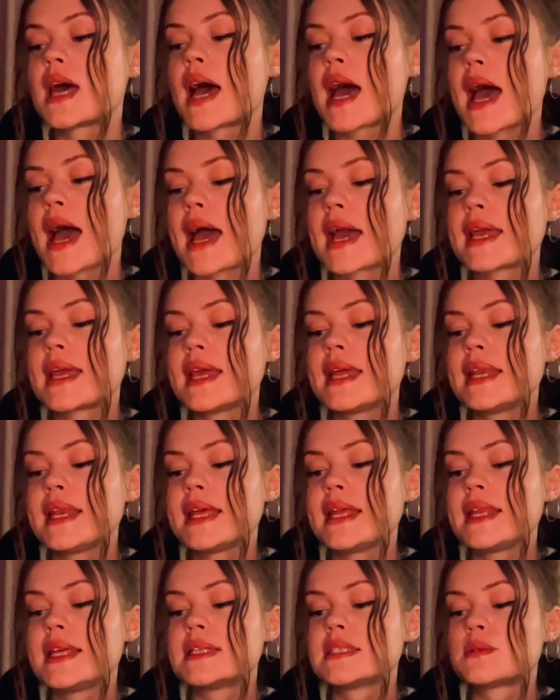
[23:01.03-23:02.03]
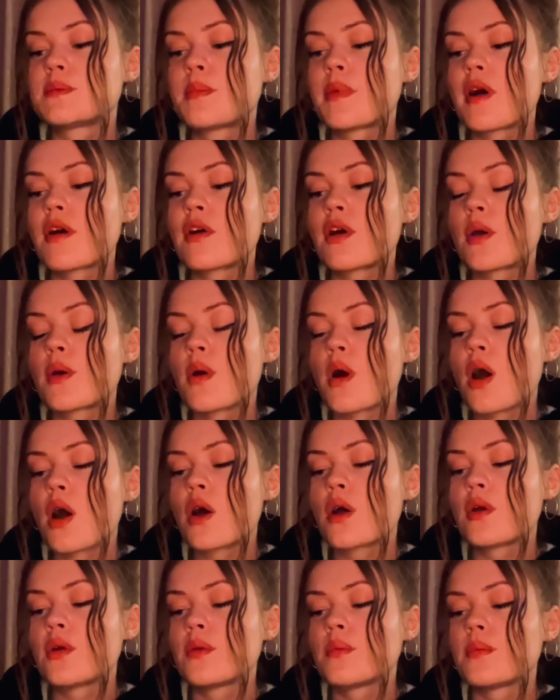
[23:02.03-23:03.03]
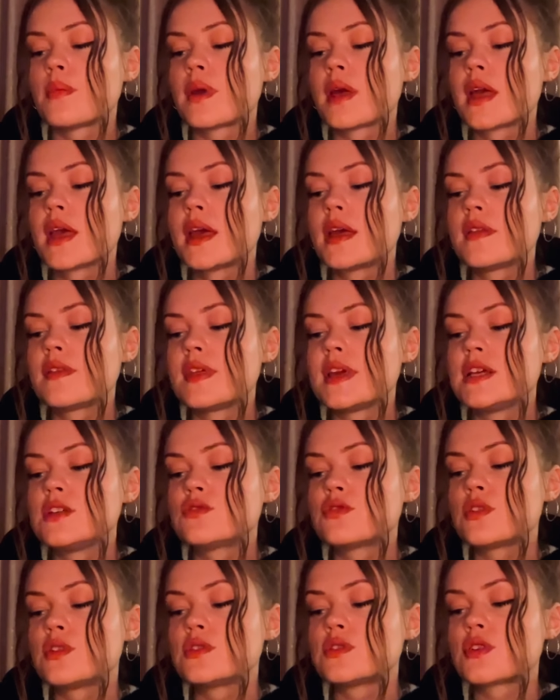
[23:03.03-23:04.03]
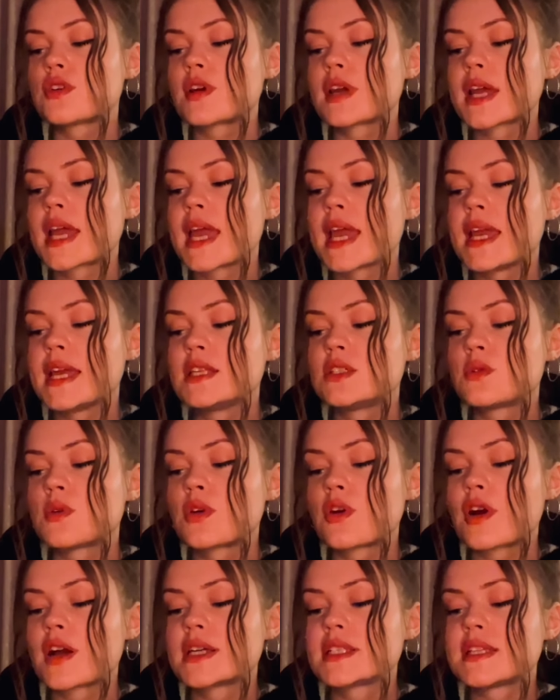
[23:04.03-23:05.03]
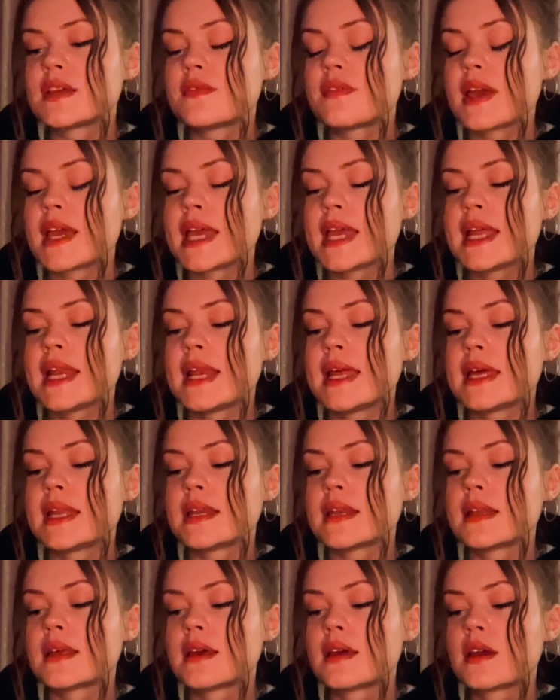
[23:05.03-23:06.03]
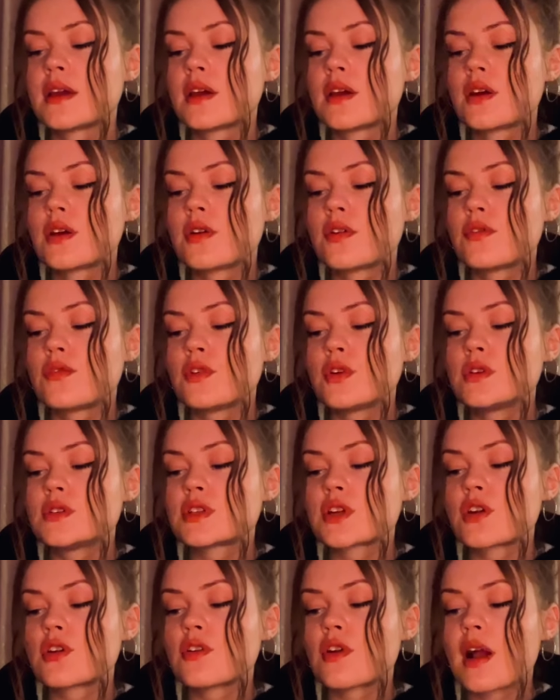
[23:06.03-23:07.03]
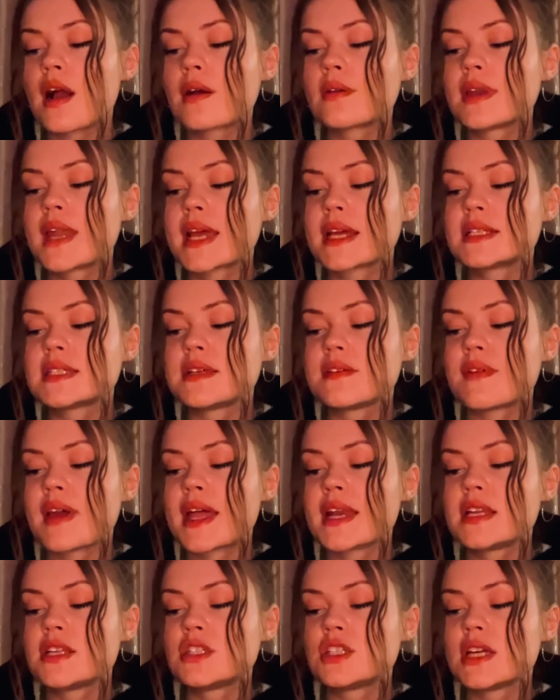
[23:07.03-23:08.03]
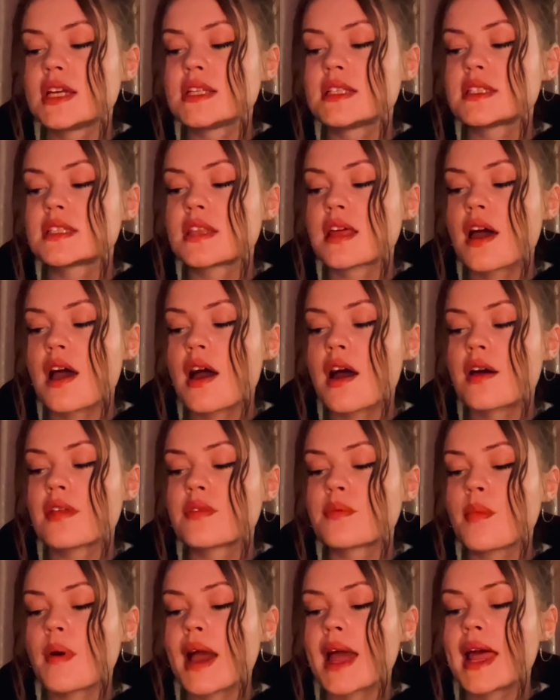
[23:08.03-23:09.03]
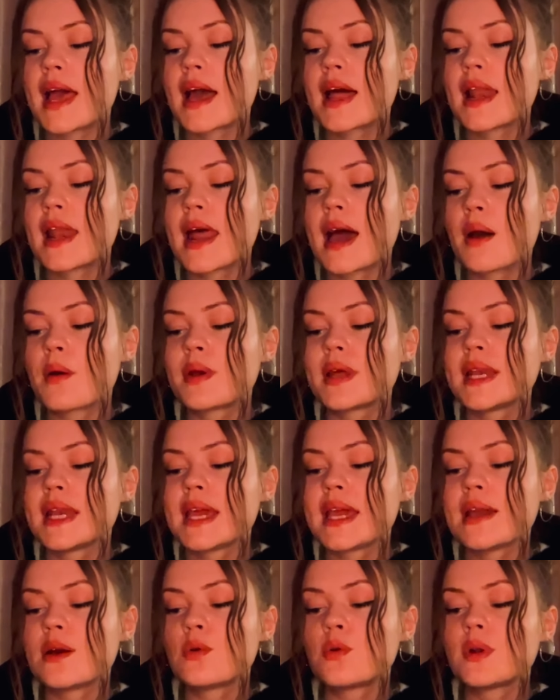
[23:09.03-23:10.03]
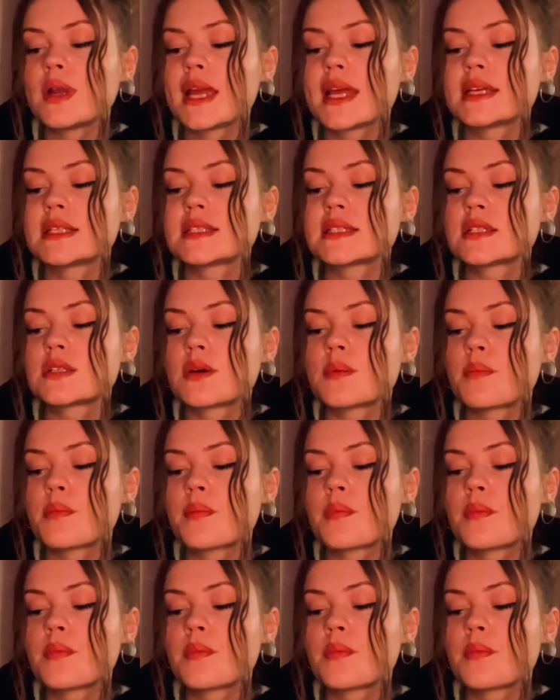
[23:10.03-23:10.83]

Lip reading: hanging in its burrow home. These roots are a key to aggressive healing. Roots can ground negative energy into the earth by allowing illness to